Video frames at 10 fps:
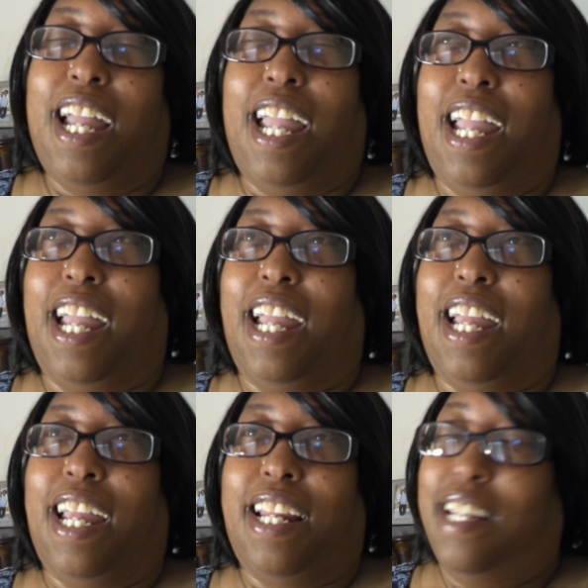
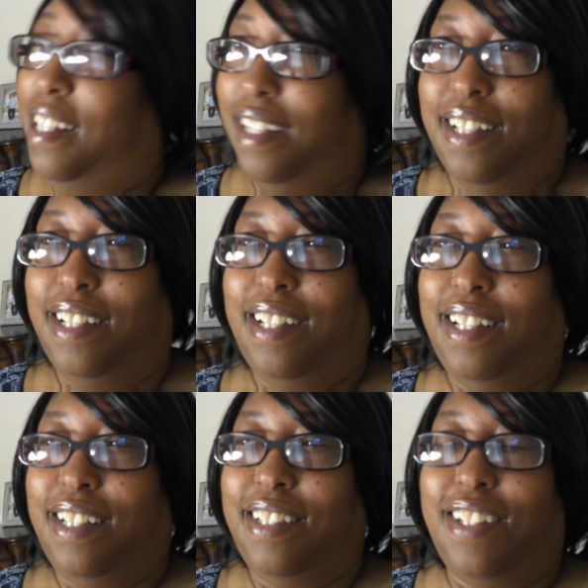And,
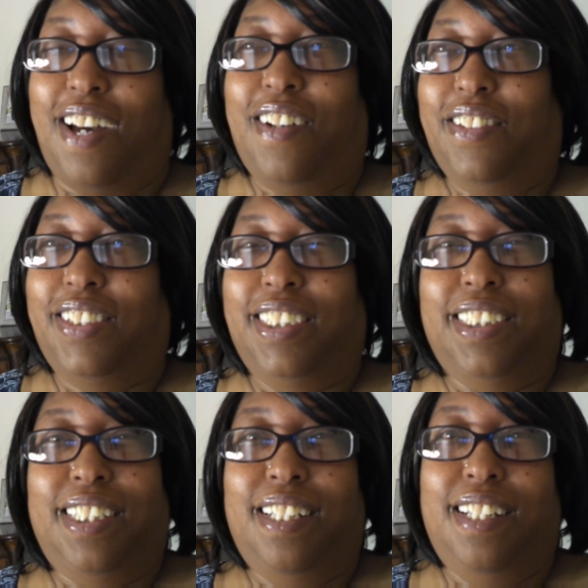you know,
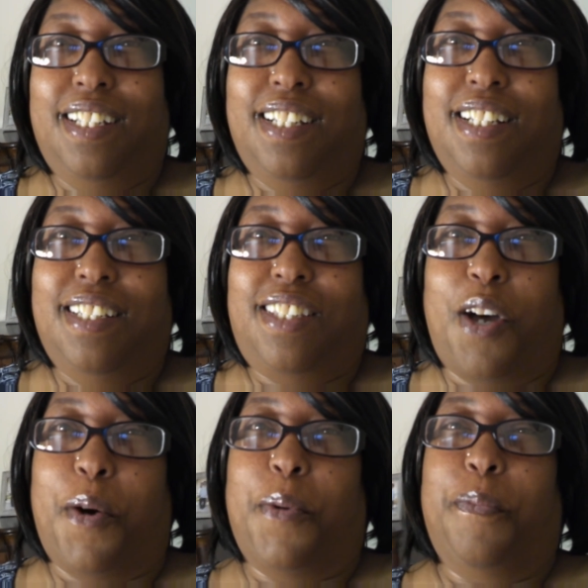
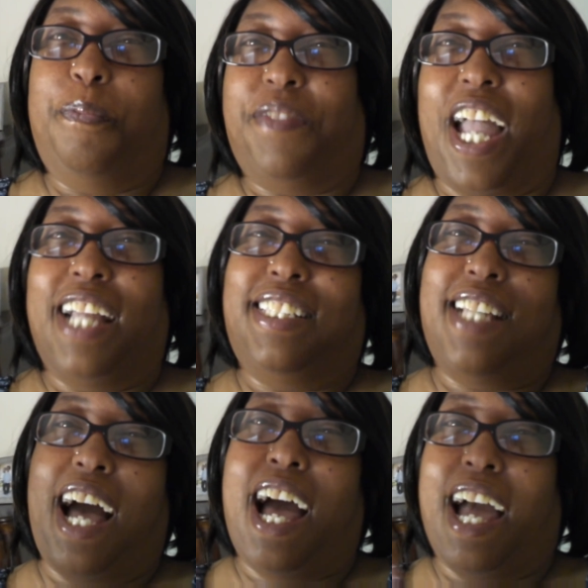so thanks
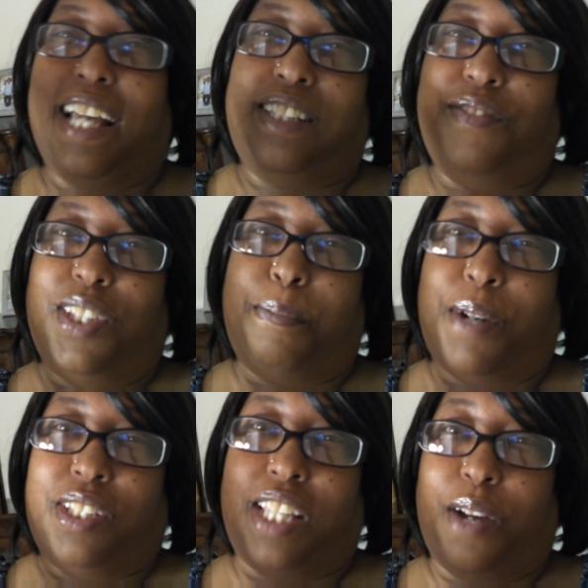guys for the
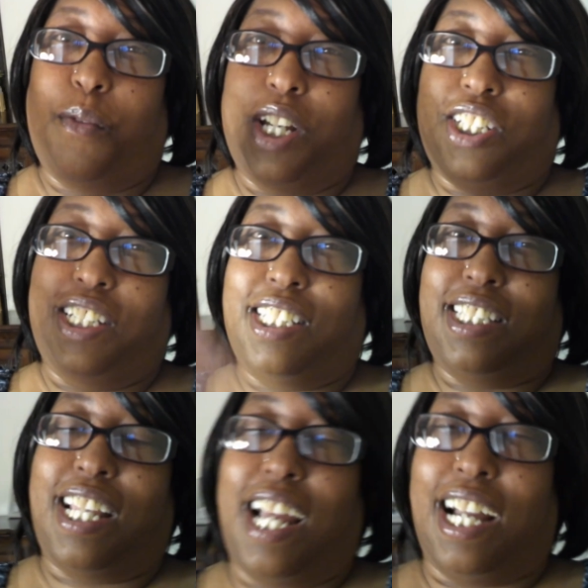birthday wishes
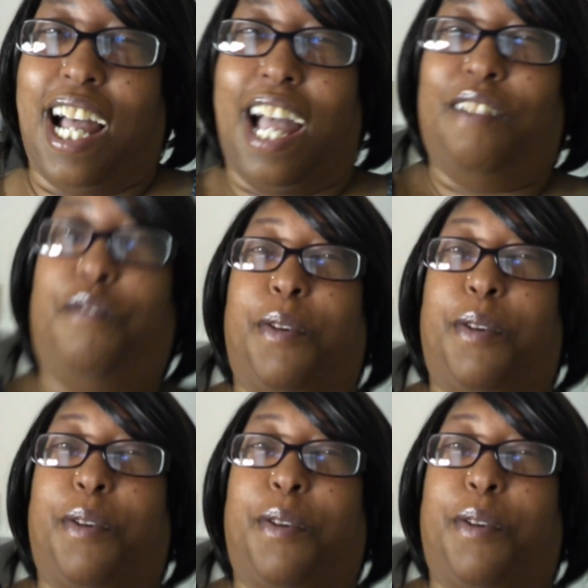that I got